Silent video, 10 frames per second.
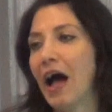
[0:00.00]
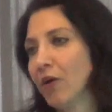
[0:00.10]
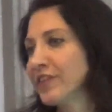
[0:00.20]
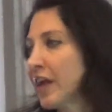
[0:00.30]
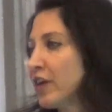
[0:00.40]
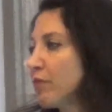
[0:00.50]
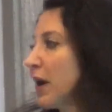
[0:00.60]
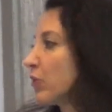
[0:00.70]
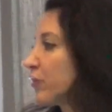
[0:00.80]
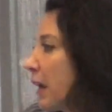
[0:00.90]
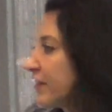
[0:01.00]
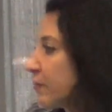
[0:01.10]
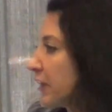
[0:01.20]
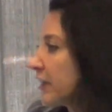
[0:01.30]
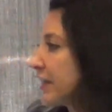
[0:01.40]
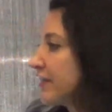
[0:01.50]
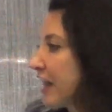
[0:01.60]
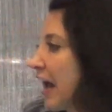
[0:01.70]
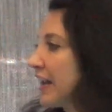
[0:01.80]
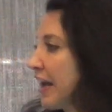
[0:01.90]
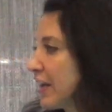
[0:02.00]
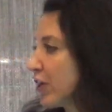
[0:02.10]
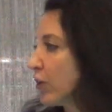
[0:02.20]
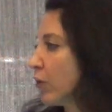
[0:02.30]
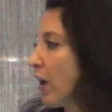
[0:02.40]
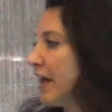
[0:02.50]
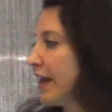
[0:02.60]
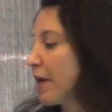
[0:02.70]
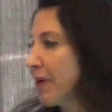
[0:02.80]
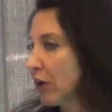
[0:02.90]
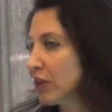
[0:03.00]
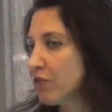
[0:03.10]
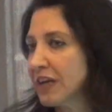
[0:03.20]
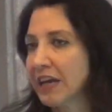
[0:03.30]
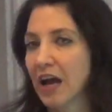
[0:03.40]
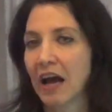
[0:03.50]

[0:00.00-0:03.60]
Outside of my responsibilities at AU and at Vita,